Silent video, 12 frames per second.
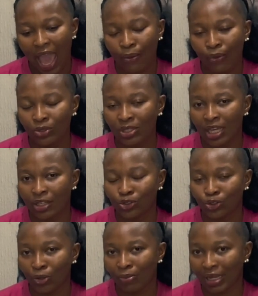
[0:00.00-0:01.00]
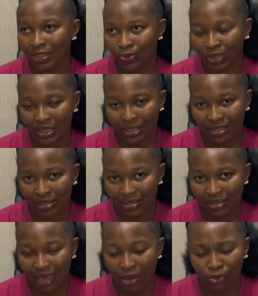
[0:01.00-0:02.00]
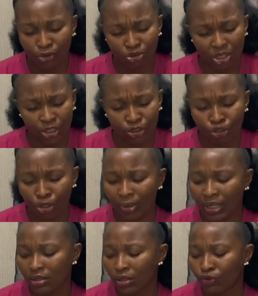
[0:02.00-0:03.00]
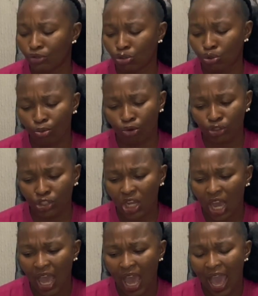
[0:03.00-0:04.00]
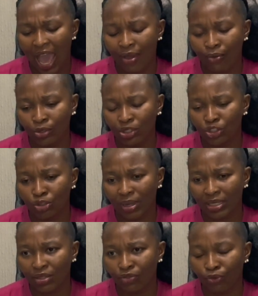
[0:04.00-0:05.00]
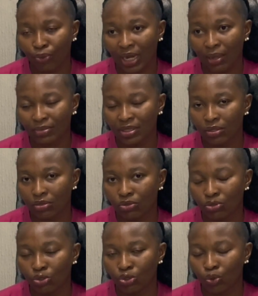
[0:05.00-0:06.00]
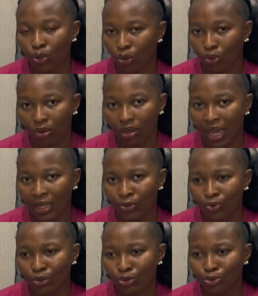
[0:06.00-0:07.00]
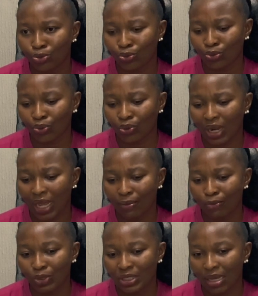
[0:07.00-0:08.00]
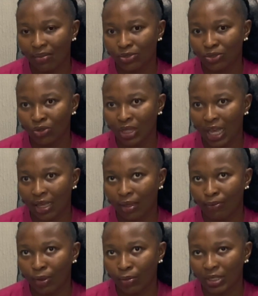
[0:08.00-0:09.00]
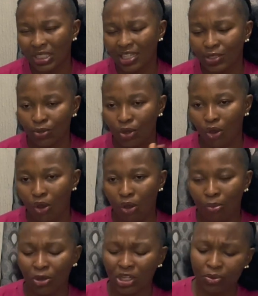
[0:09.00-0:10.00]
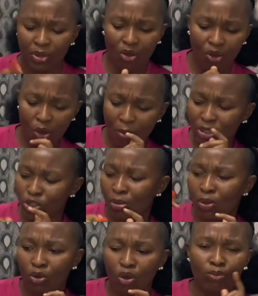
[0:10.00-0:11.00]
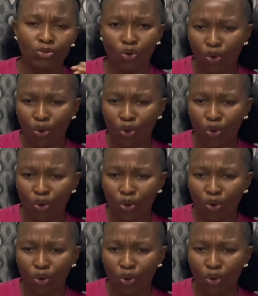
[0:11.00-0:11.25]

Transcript: I want to enjoy my 20s. I want to enjoy myself so much. I want to enjoy myself when I'm still so young. I don't want to, like, most times, like people say, it will come, money will come, enjoyment will come.